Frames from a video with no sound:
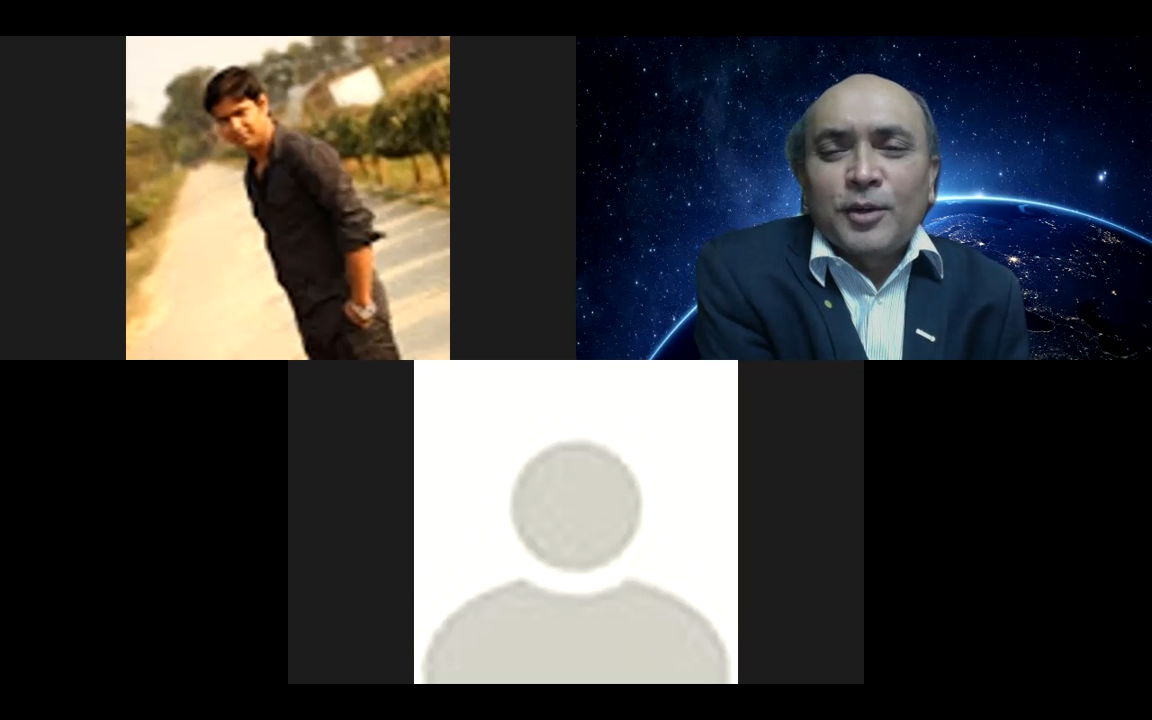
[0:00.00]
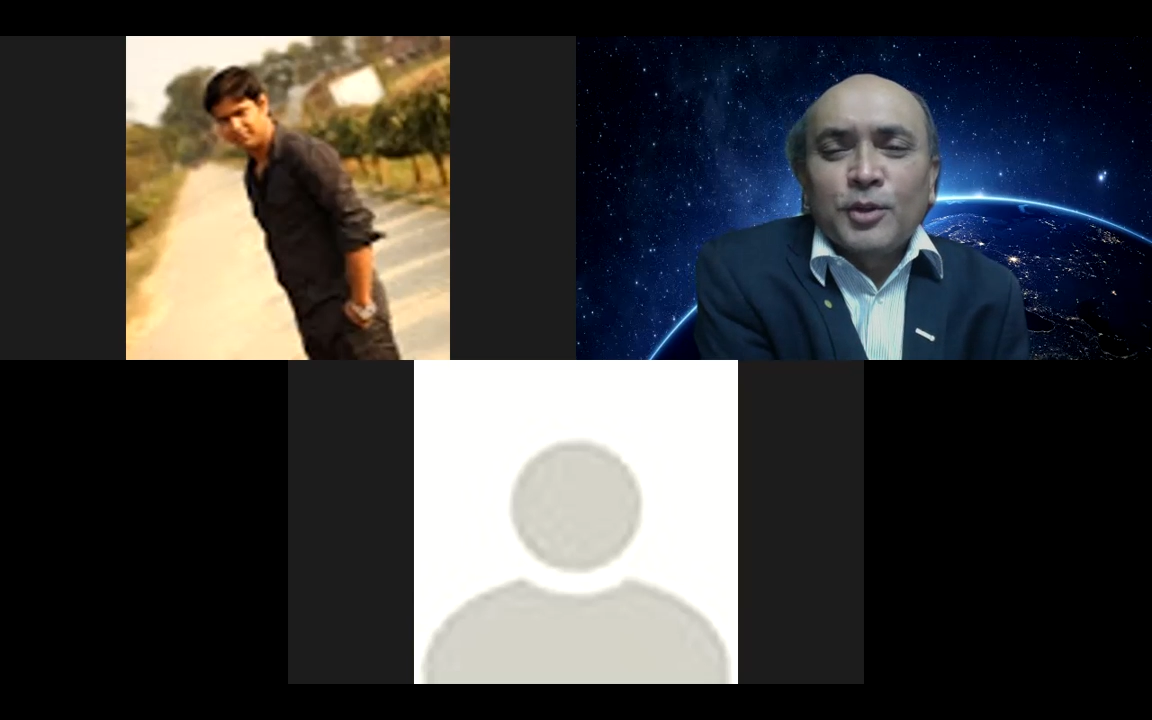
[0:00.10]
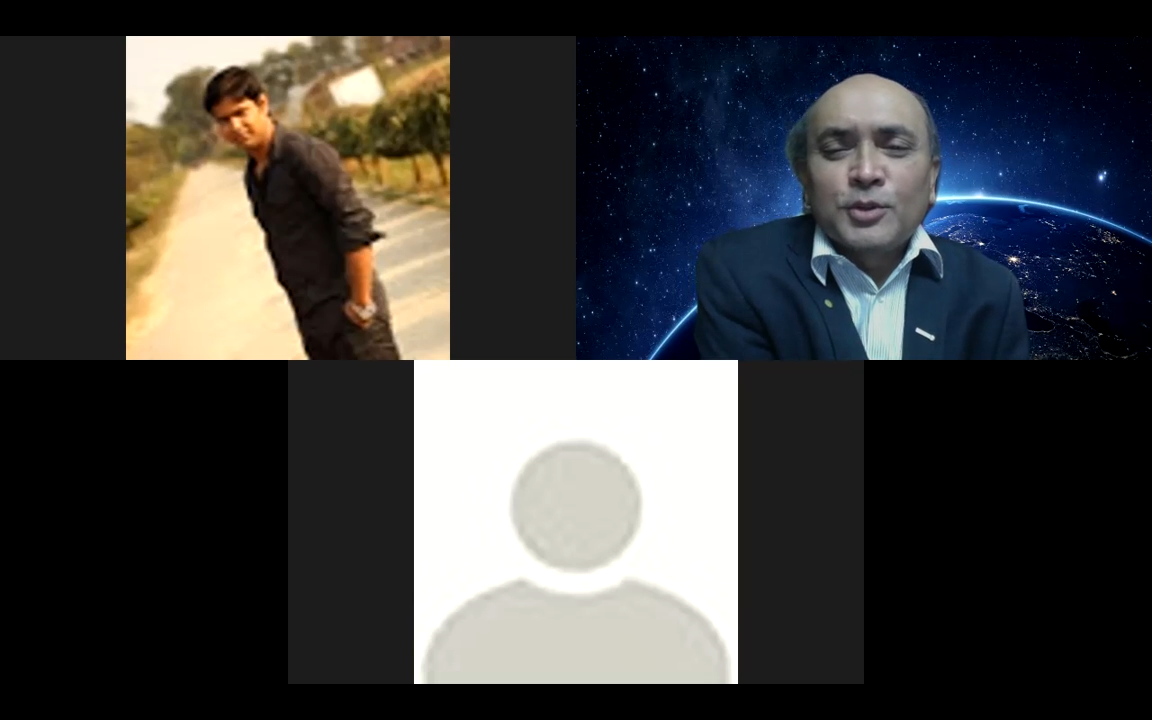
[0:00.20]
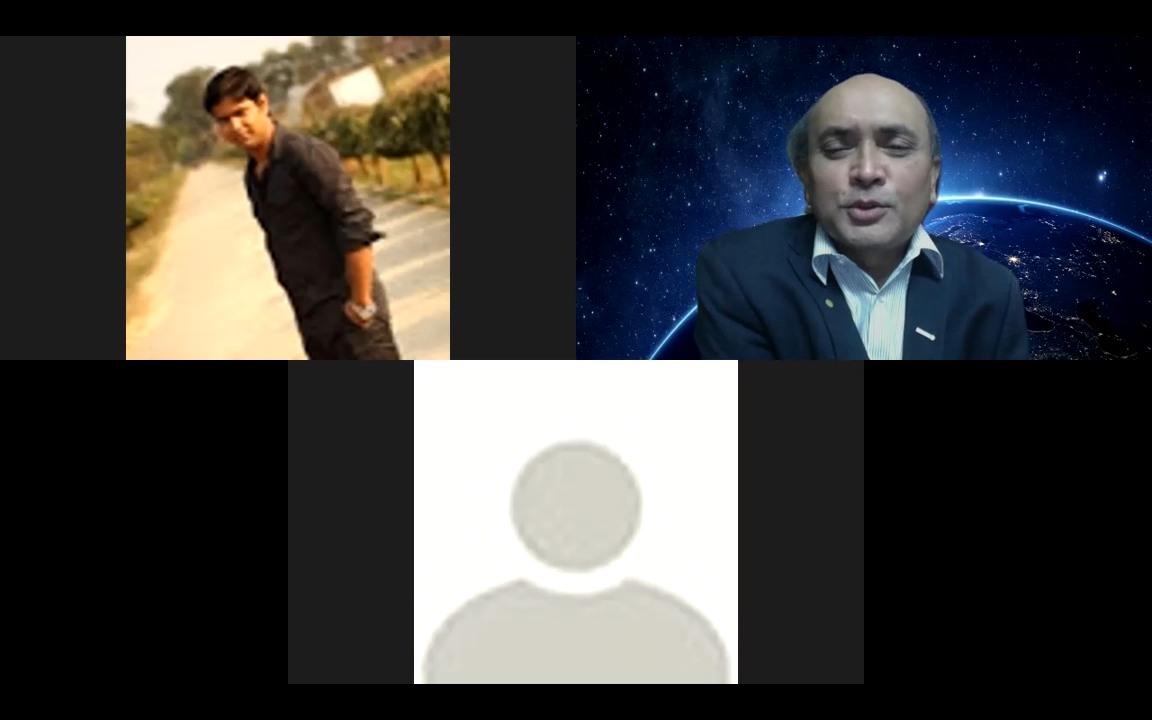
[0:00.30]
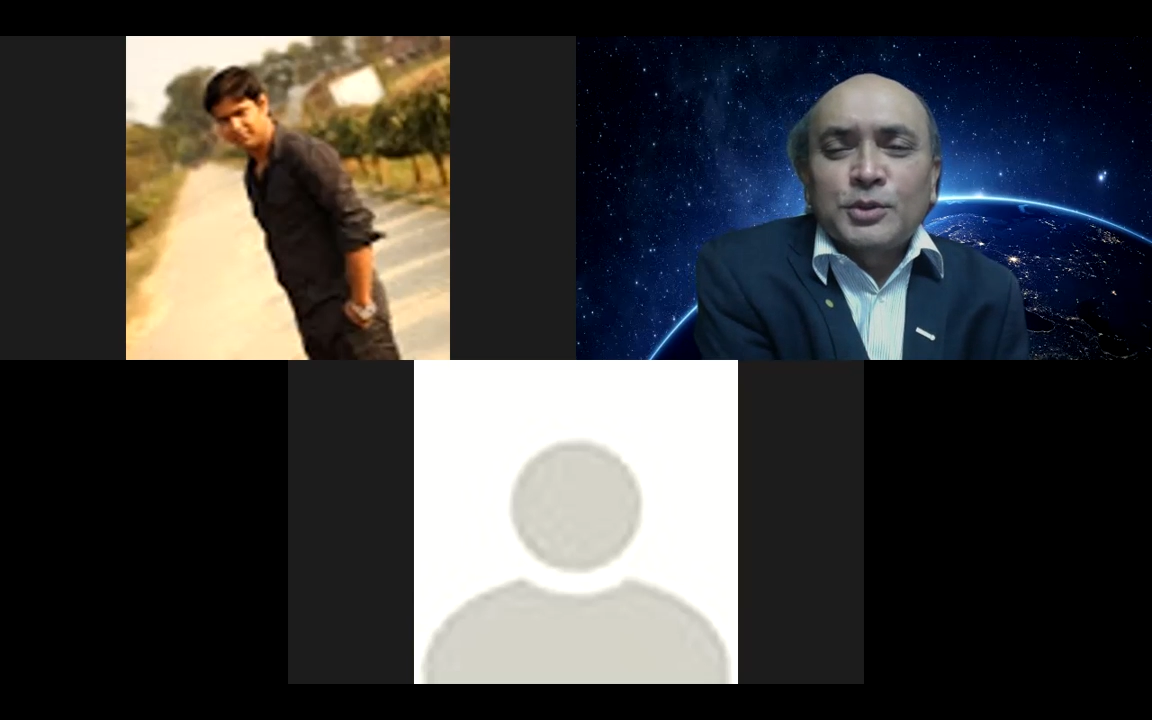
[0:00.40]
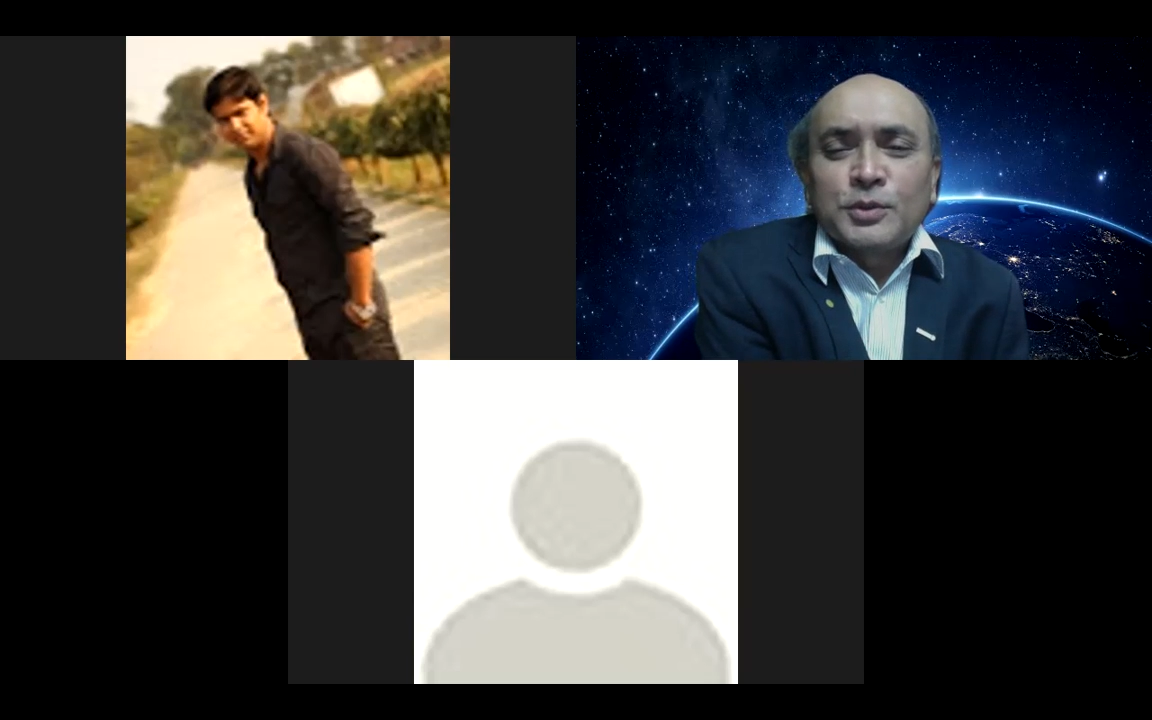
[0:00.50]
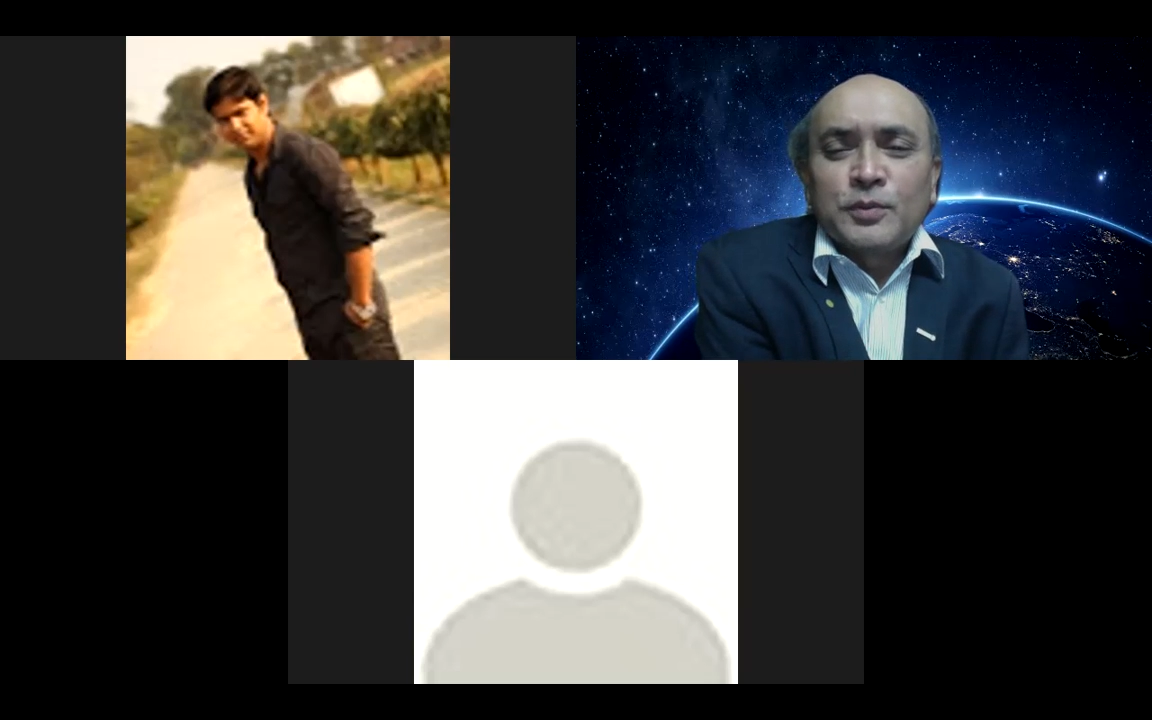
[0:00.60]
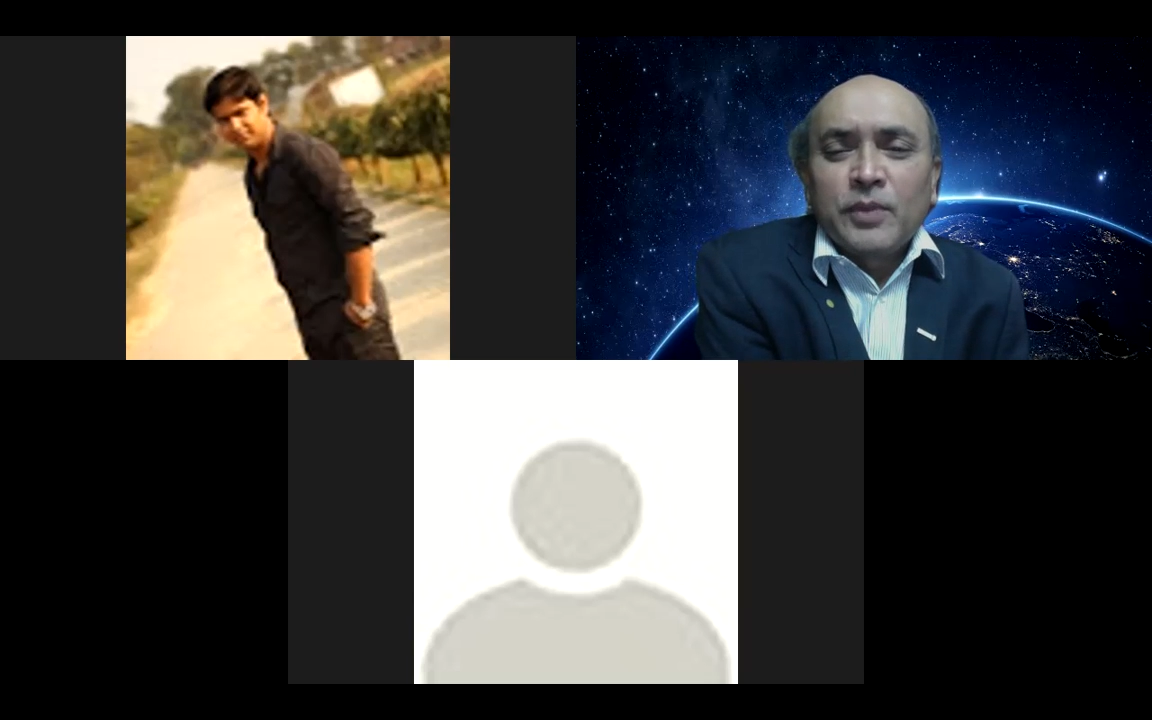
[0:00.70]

also